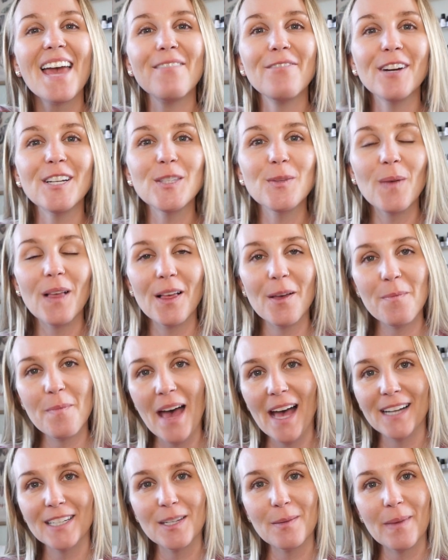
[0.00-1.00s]
friends, welcome
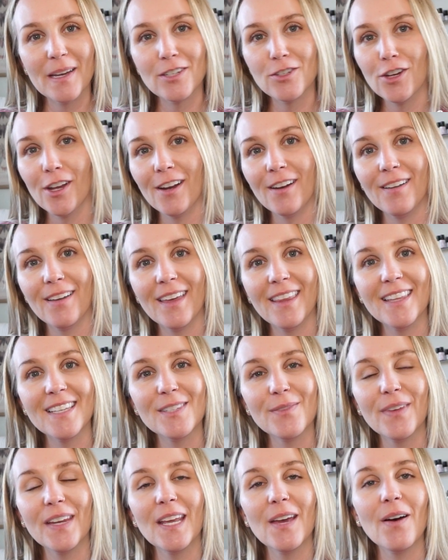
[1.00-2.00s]
back to my channel. In
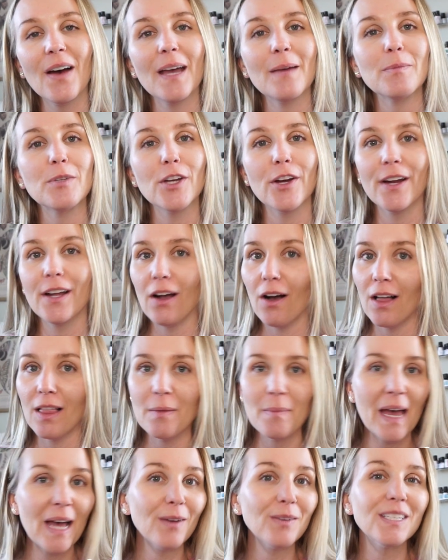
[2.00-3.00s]
this video, I'm sharing all
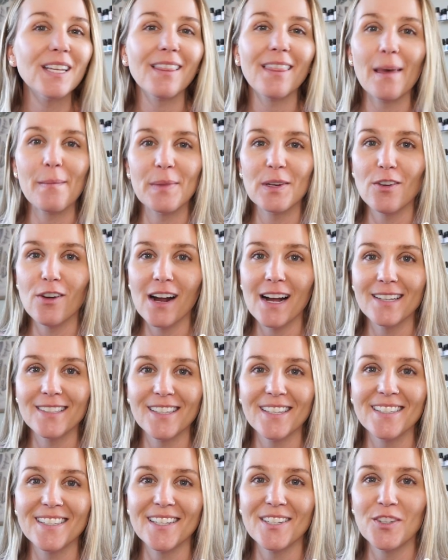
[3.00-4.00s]
about lemongrass
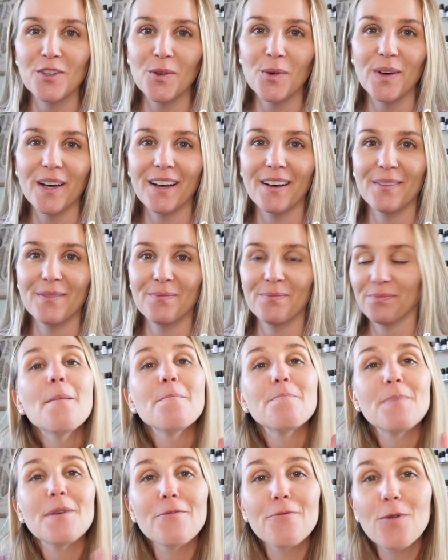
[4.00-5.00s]
essential oil.
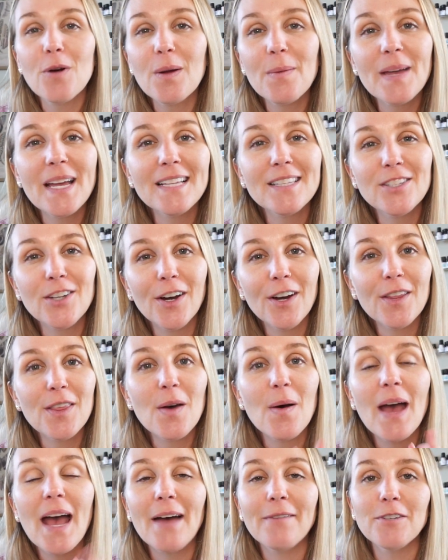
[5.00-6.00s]
Before we get started
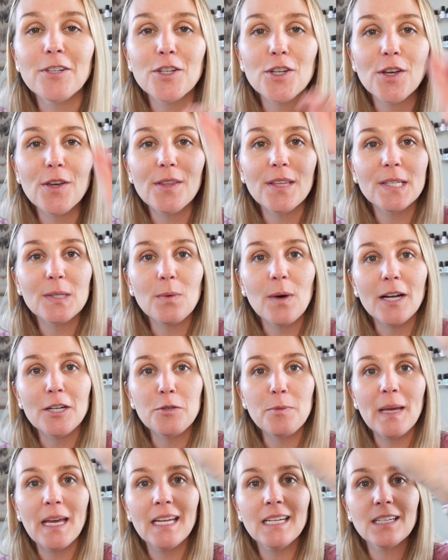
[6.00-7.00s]
though, I have to show you this
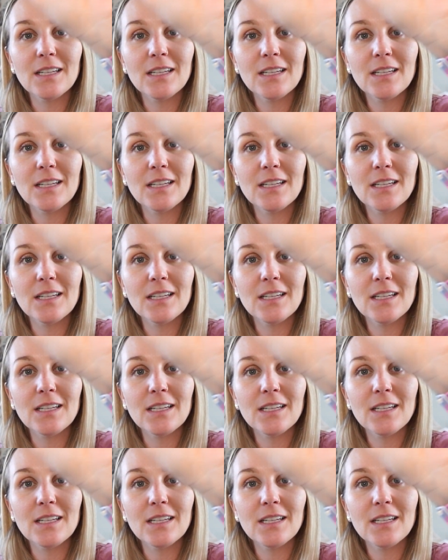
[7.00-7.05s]
watch band.